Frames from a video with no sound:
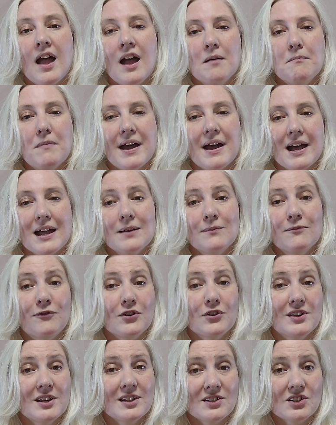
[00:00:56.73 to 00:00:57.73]
My aim for
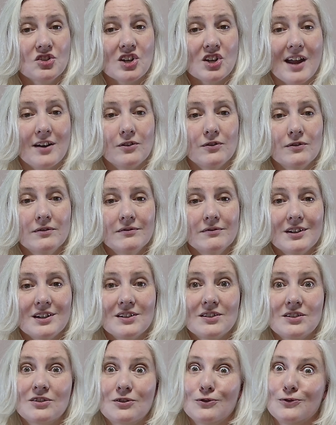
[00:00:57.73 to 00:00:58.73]
this channel
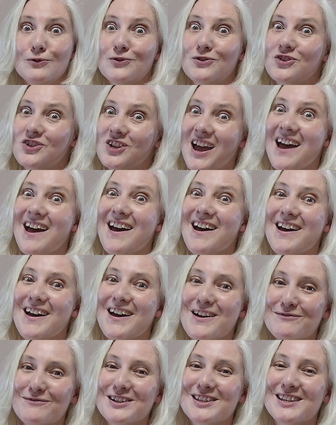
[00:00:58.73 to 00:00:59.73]
is to share
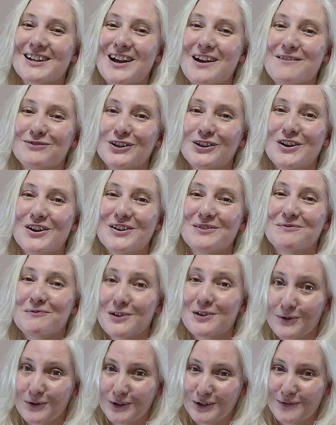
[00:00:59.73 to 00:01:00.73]
everything I've learned
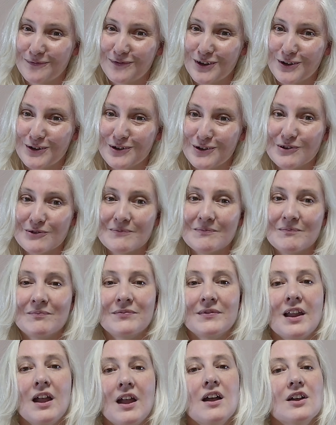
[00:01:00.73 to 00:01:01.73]
with all of you.
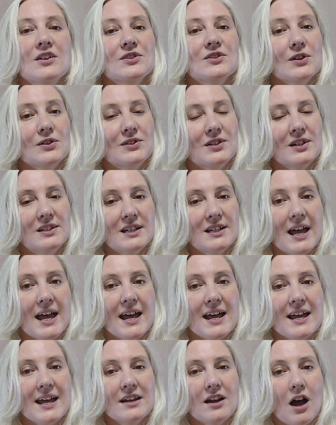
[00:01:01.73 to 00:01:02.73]
So
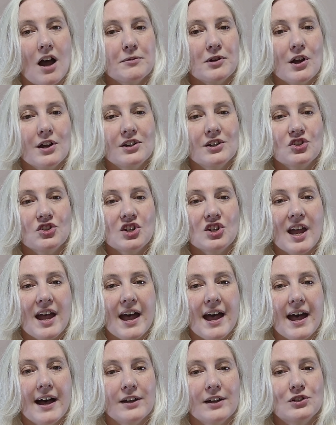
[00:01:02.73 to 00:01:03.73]
today I'm going to share
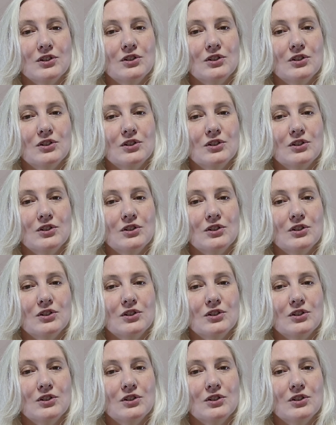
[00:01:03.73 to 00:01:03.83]
how to